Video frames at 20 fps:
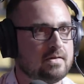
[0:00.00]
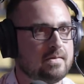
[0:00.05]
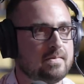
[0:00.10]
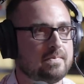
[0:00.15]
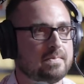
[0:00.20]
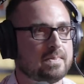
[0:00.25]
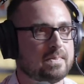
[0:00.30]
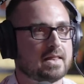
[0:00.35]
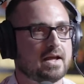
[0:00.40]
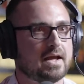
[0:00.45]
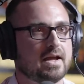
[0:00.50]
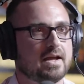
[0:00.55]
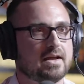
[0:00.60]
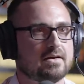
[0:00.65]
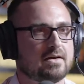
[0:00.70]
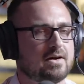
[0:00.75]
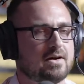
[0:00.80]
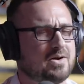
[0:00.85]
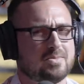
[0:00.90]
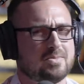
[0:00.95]
Really?
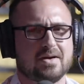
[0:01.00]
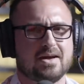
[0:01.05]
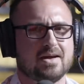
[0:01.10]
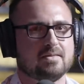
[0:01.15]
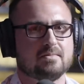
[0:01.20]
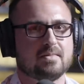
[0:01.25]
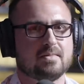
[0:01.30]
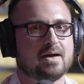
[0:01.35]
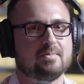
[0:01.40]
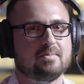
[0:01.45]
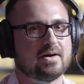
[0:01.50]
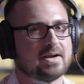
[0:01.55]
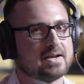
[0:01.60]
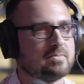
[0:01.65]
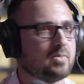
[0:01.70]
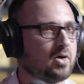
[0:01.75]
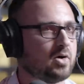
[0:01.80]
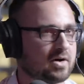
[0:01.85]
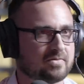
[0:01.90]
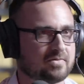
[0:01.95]
And, oh, man, my
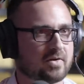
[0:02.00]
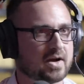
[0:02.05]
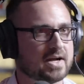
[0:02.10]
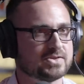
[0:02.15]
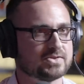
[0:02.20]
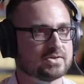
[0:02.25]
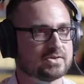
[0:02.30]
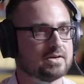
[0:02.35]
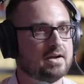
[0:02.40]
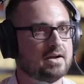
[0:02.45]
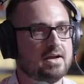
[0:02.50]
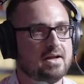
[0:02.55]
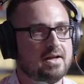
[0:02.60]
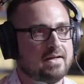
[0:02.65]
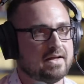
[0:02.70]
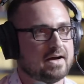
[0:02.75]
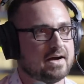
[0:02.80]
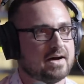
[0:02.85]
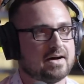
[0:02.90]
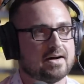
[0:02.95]
buddy Mark Frazier,
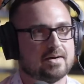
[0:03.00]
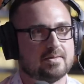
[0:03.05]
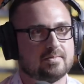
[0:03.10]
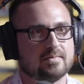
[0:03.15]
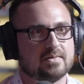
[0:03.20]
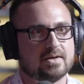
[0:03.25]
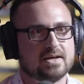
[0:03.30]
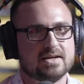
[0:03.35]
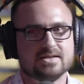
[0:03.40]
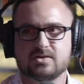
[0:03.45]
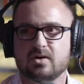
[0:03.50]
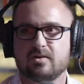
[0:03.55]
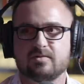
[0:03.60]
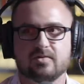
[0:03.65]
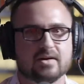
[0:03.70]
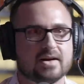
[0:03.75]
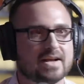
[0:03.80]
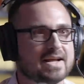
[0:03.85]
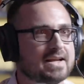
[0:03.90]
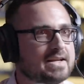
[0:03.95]
um, he's
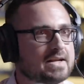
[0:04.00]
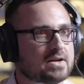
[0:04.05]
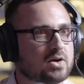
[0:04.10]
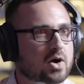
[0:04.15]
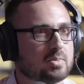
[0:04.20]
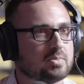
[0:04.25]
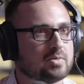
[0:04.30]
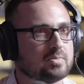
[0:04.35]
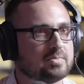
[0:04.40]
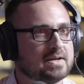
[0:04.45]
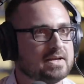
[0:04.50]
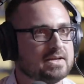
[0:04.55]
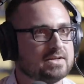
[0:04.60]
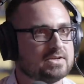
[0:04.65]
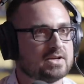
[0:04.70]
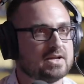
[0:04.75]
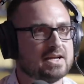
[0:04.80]
over in Indian Harbor Beach.